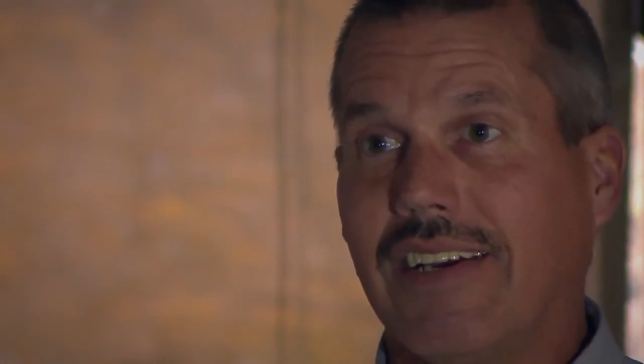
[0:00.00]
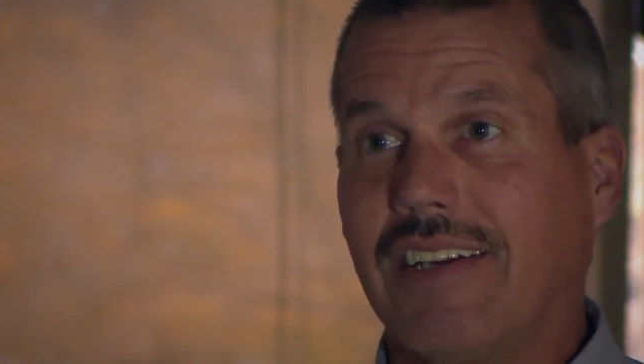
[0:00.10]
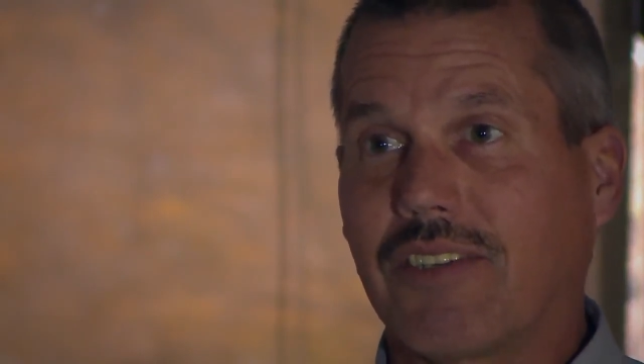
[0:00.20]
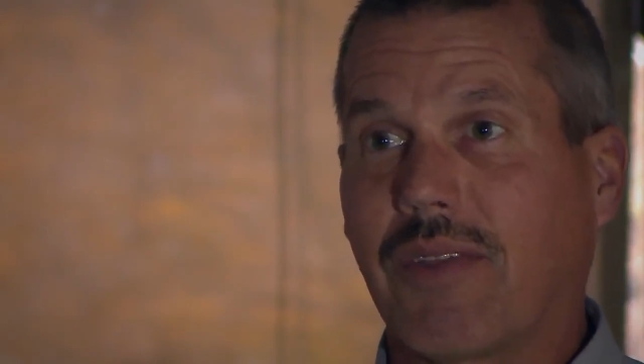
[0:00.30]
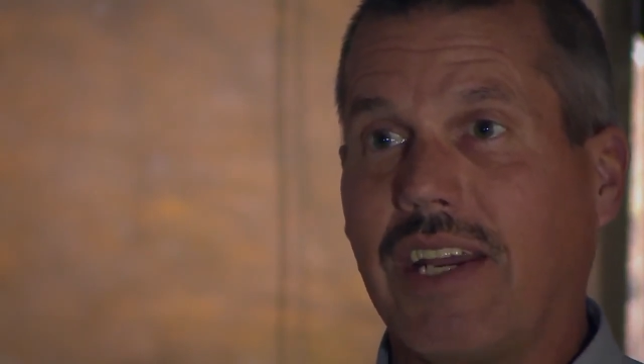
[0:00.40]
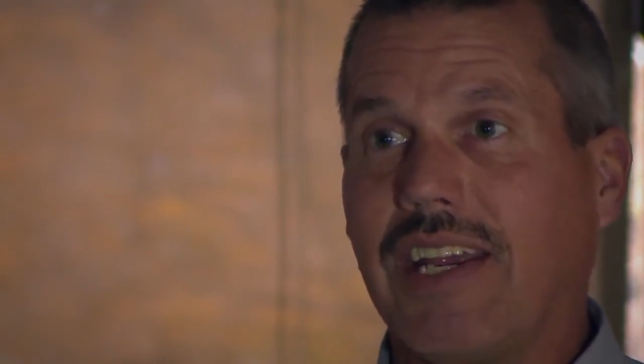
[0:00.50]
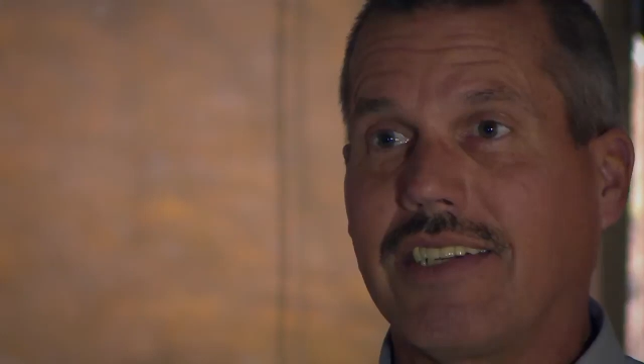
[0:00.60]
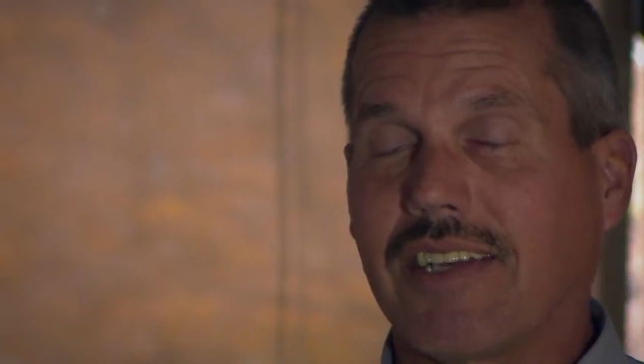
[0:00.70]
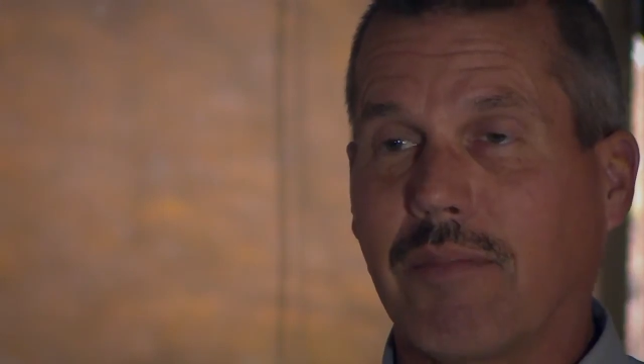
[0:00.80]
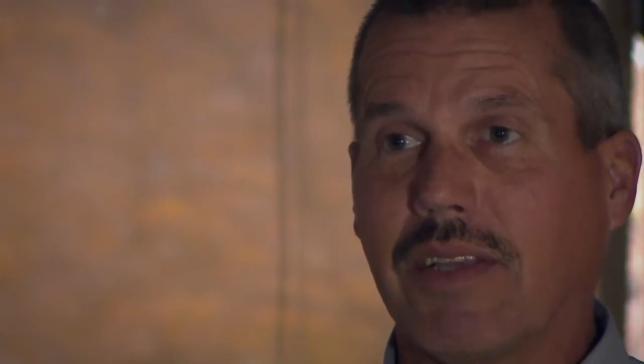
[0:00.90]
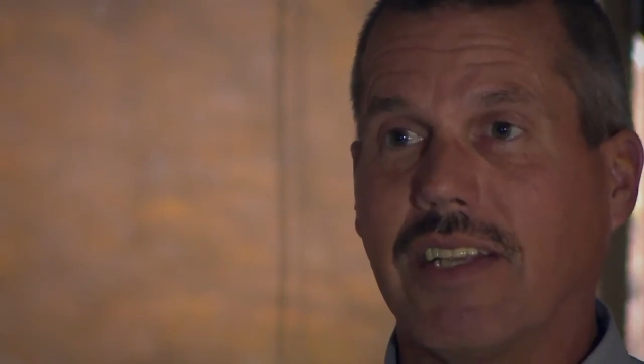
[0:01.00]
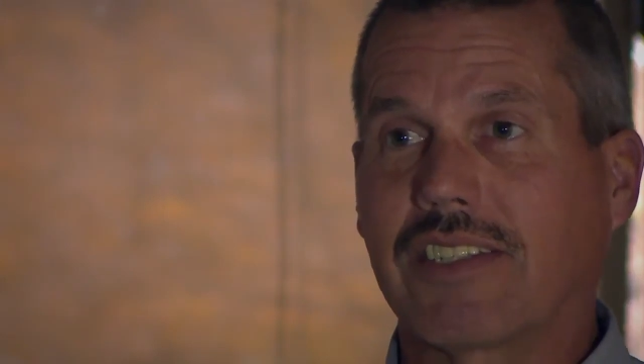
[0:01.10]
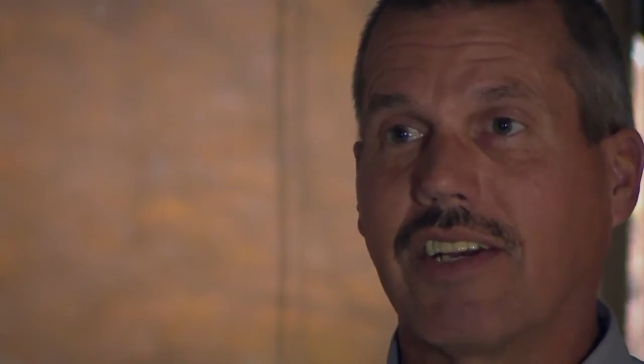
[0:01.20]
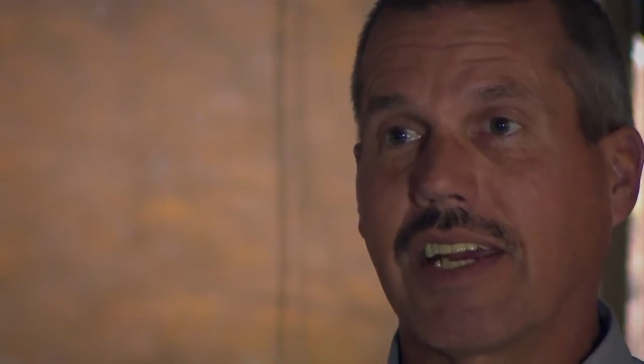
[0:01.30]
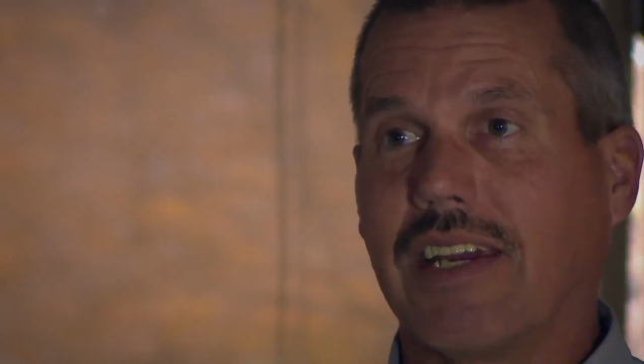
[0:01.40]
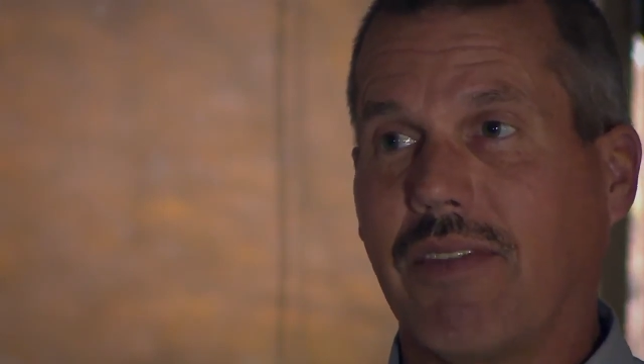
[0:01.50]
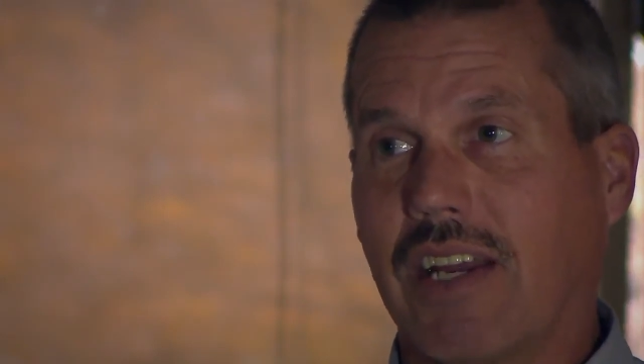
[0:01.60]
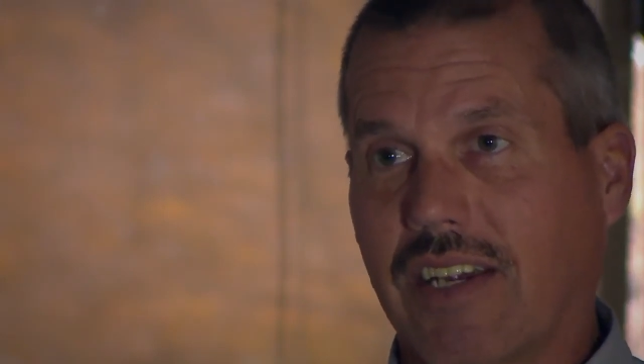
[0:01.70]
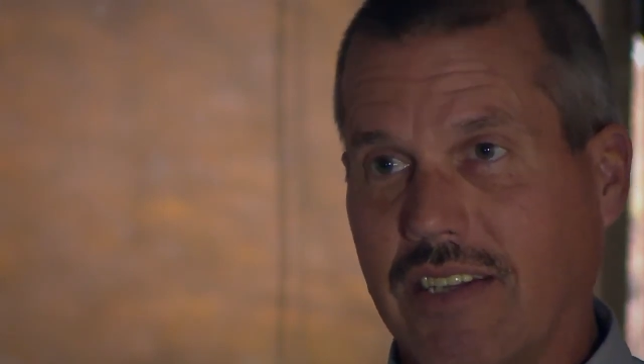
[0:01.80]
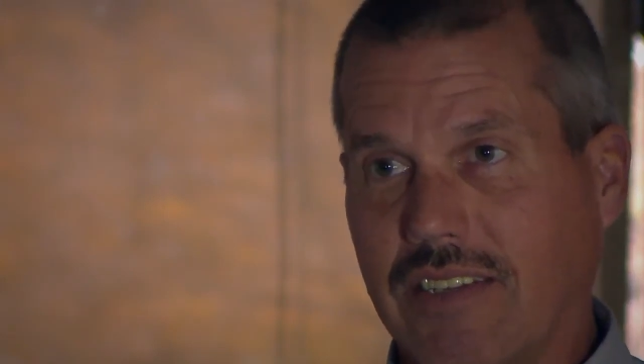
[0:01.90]
So they need something that's going to give
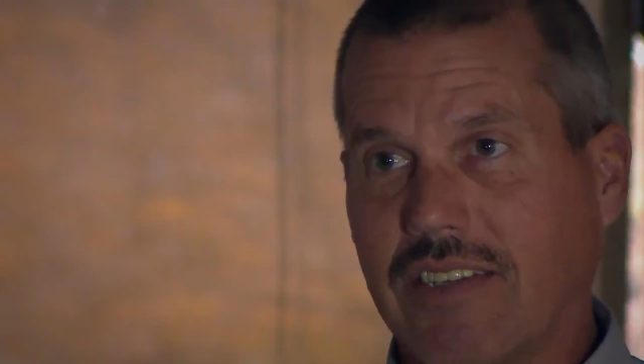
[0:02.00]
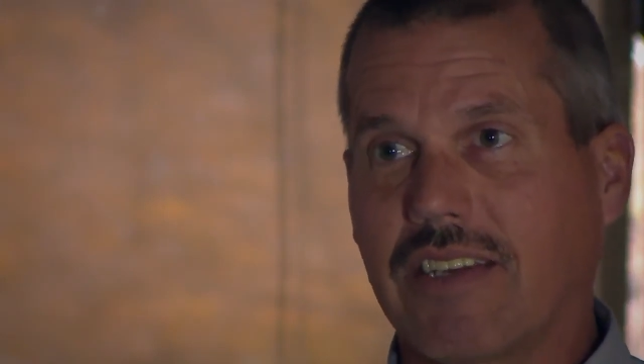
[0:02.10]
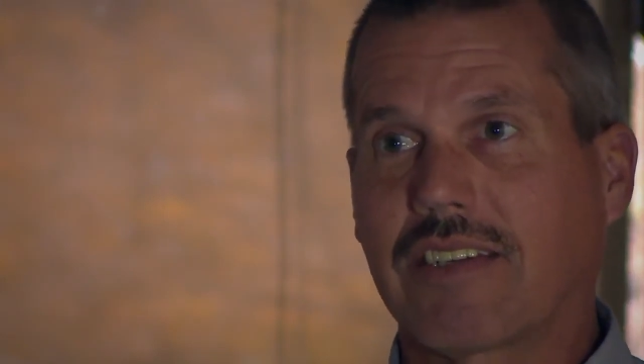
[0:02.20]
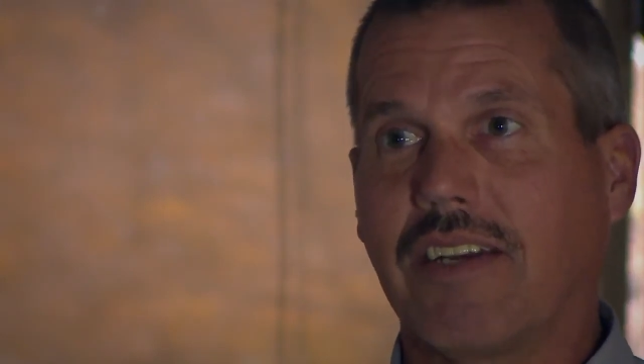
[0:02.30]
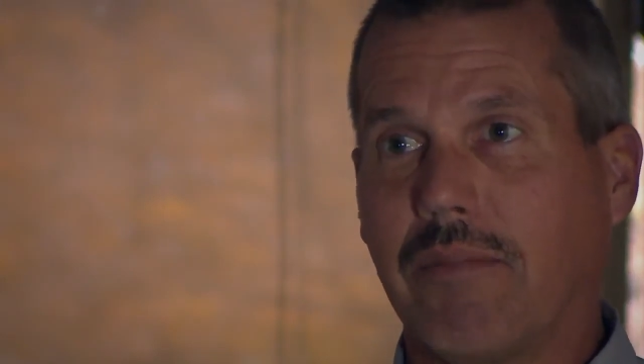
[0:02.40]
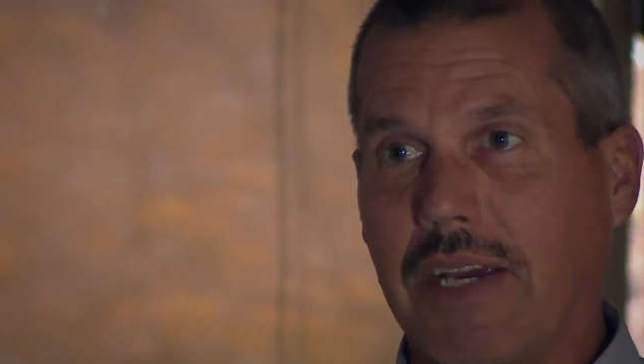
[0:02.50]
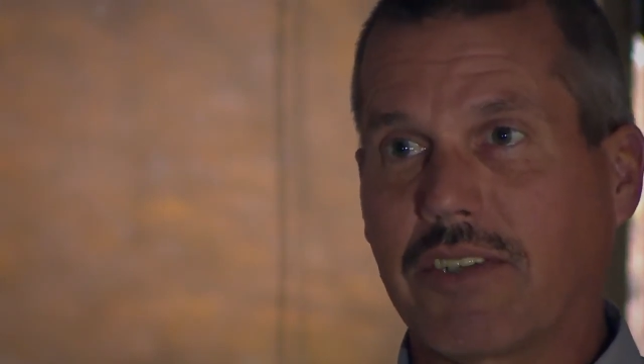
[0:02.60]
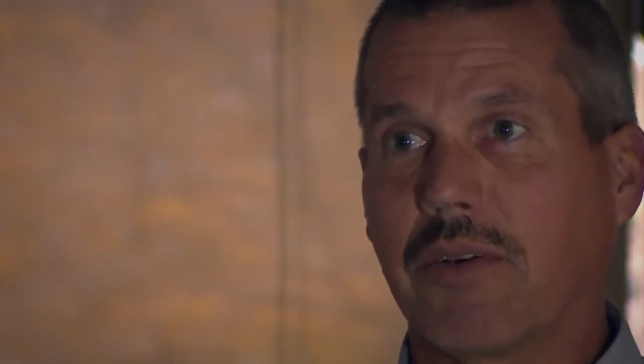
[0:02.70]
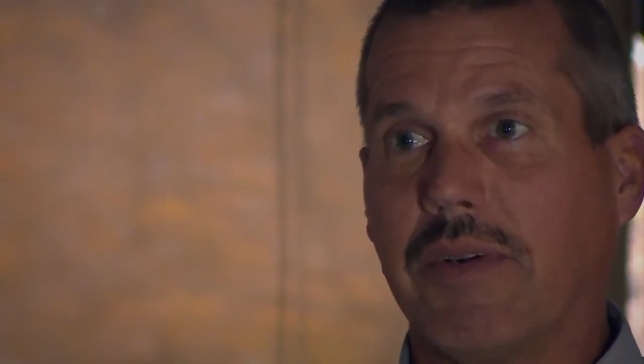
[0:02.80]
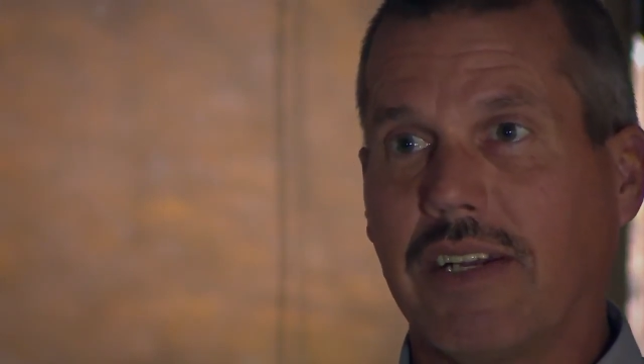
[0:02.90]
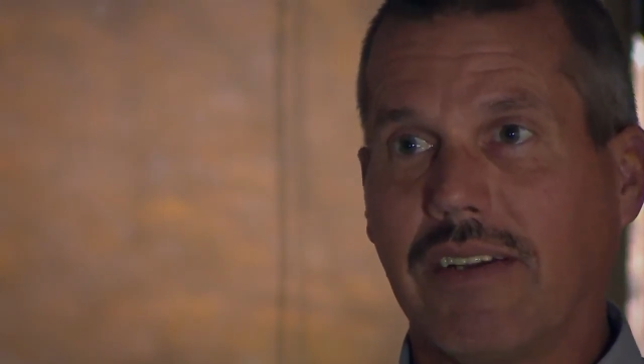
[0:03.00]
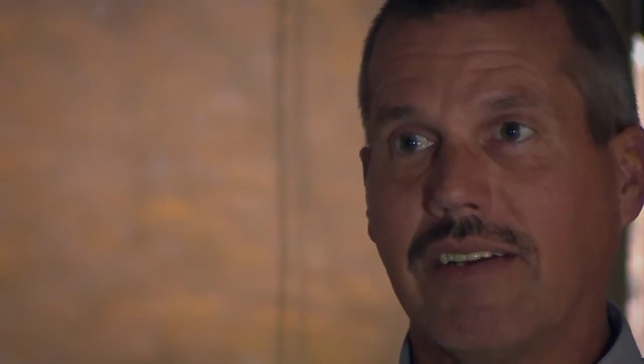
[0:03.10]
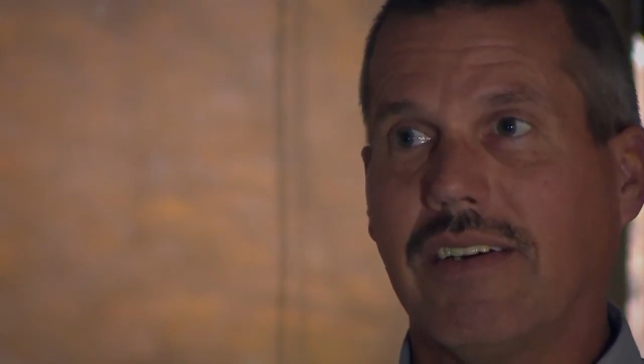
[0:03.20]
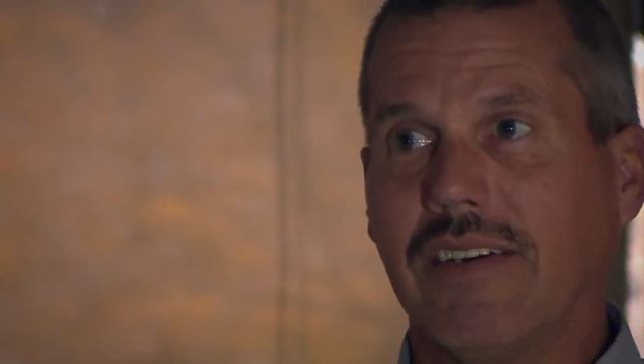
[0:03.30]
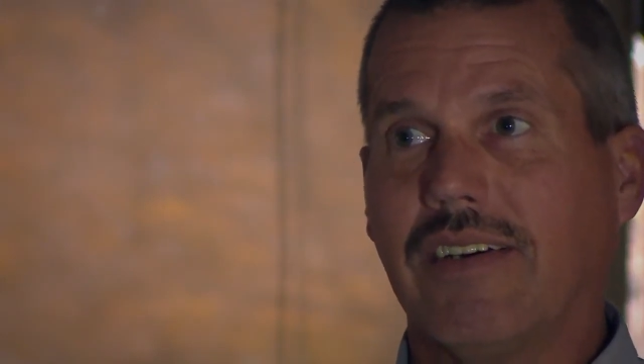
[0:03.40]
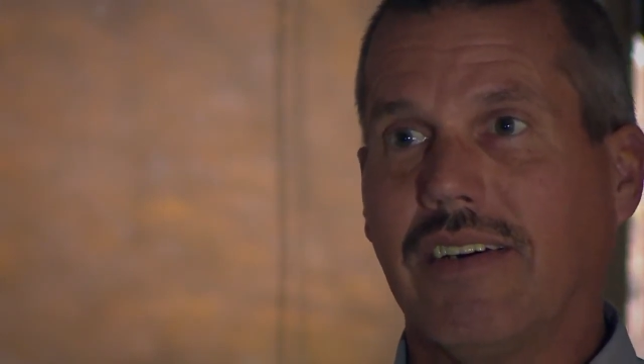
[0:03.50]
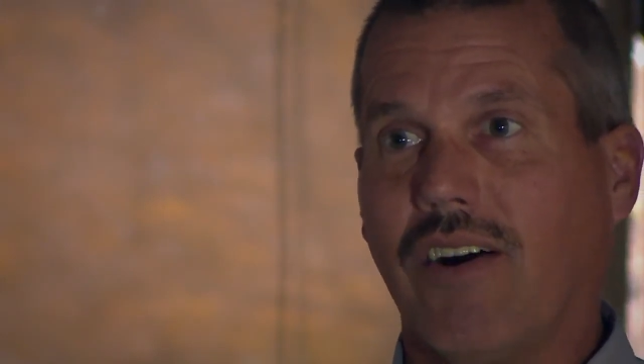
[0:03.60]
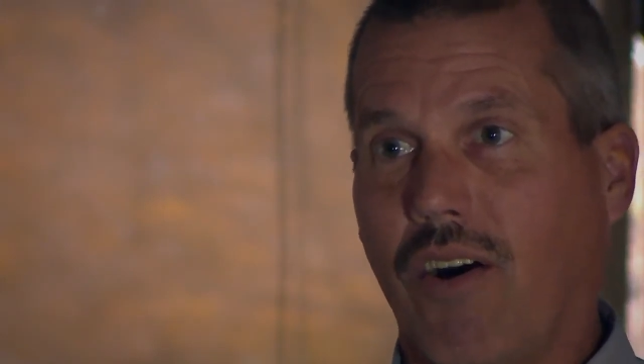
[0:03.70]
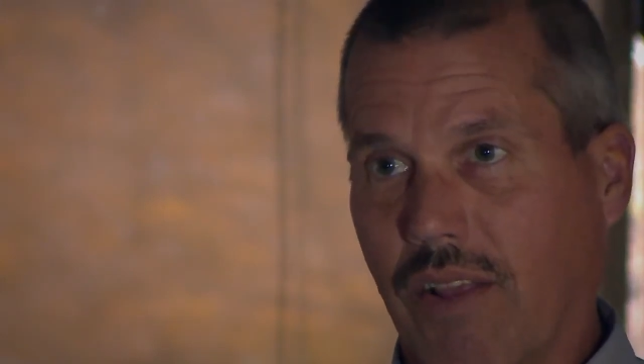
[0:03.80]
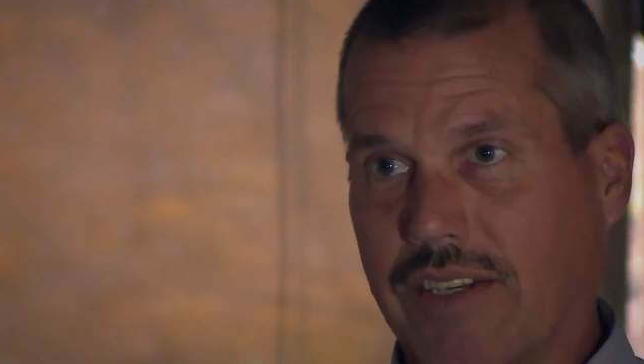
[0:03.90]
that consistent measurement
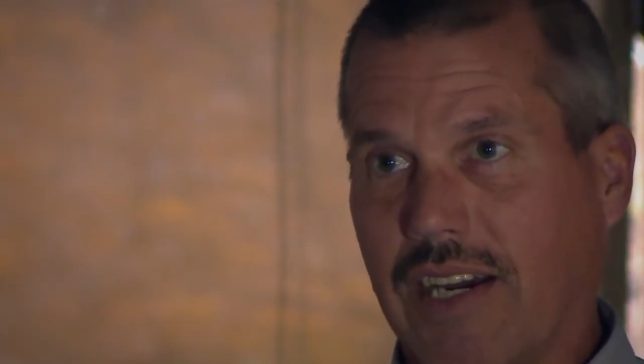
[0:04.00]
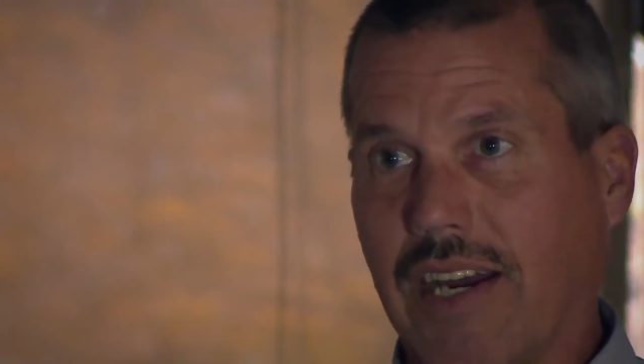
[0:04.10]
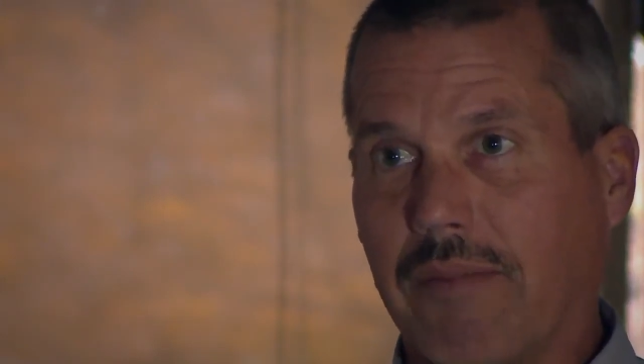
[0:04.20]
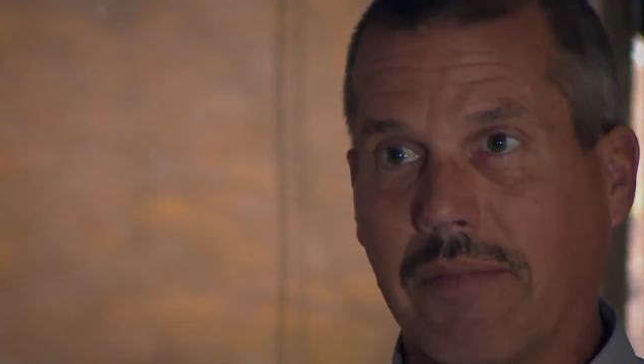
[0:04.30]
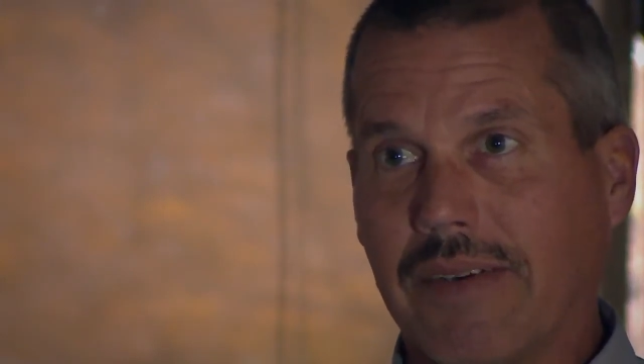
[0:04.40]
all the time.